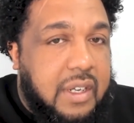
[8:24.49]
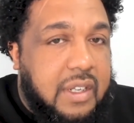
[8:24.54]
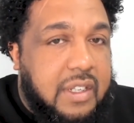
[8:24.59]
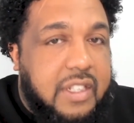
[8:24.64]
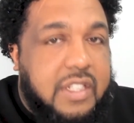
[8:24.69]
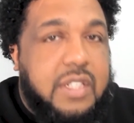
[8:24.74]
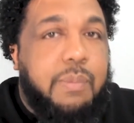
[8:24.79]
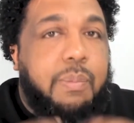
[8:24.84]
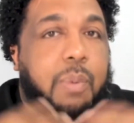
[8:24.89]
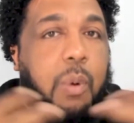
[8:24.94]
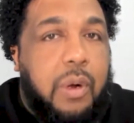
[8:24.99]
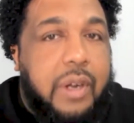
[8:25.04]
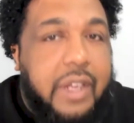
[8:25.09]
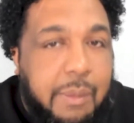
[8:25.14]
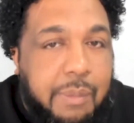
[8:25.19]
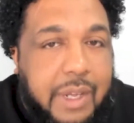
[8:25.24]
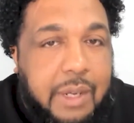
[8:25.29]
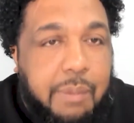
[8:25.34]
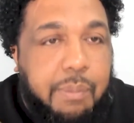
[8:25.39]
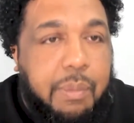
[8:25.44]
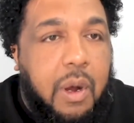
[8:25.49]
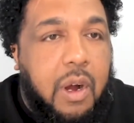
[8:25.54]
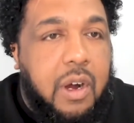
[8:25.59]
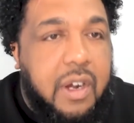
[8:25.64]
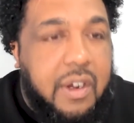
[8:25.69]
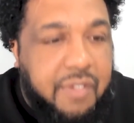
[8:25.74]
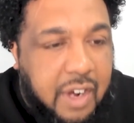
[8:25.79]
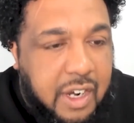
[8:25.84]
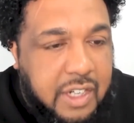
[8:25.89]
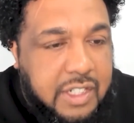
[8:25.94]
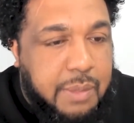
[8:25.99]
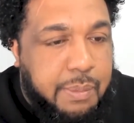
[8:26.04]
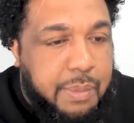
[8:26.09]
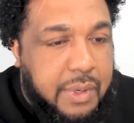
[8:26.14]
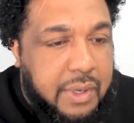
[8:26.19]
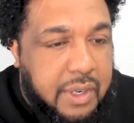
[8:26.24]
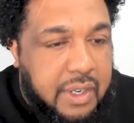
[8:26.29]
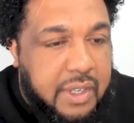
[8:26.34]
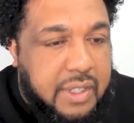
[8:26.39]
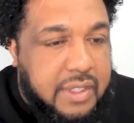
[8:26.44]
supporting and being a part of
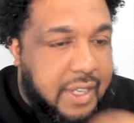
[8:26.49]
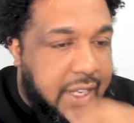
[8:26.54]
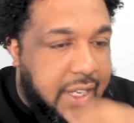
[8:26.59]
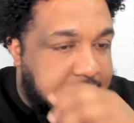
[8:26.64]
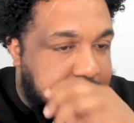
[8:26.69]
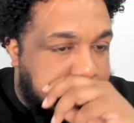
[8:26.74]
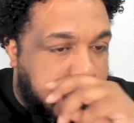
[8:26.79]
entrepreneurs and